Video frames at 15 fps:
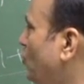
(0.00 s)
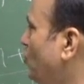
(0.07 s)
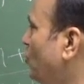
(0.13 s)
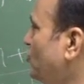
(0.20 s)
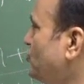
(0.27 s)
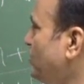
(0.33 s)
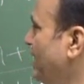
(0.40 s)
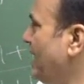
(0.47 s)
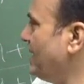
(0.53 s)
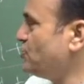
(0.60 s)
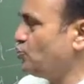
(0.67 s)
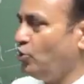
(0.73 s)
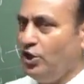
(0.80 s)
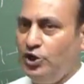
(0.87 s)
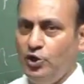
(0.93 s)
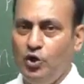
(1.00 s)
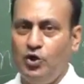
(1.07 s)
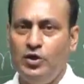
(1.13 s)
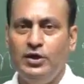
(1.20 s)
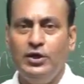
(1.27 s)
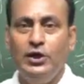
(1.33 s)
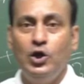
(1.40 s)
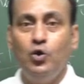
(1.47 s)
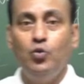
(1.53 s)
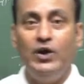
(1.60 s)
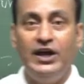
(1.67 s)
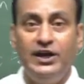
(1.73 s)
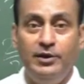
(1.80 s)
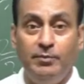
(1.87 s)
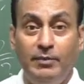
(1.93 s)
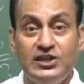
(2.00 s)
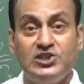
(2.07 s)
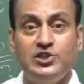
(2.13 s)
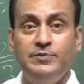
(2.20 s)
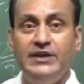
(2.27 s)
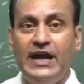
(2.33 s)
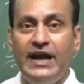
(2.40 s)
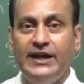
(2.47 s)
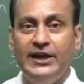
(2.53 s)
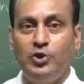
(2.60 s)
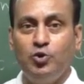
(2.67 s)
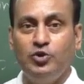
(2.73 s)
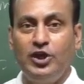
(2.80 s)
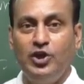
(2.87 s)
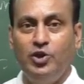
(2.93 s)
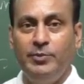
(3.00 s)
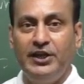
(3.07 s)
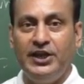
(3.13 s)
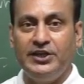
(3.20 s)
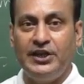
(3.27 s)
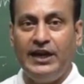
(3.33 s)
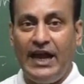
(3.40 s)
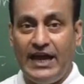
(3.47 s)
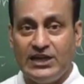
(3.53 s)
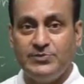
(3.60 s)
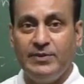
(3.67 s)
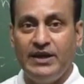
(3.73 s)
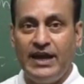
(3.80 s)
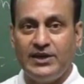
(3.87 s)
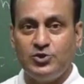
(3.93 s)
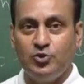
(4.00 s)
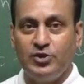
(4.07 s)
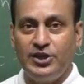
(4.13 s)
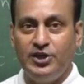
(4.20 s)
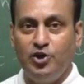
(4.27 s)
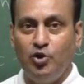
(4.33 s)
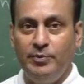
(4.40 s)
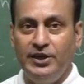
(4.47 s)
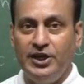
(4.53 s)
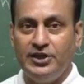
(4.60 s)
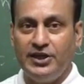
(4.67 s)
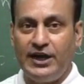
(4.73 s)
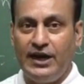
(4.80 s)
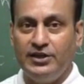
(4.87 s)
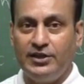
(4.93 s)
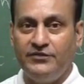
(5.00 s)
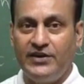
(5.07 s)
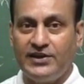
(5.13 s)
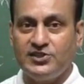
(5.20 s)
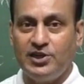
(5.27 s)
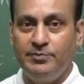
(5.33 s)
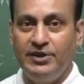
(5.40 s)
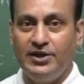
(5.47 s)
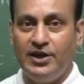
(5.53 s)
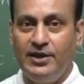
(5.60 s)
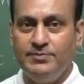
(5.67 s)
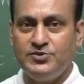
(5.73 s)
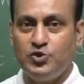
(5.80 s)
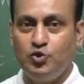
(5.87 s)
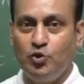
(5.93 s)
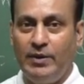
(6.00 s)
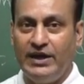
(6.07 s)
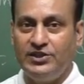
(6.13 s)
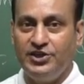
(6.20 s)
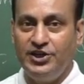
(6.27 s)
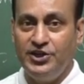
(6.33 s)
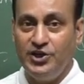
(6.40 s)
Question has told you 1 must be added to the numerator as well as to the denominator and the fraction becomes 2 by 3.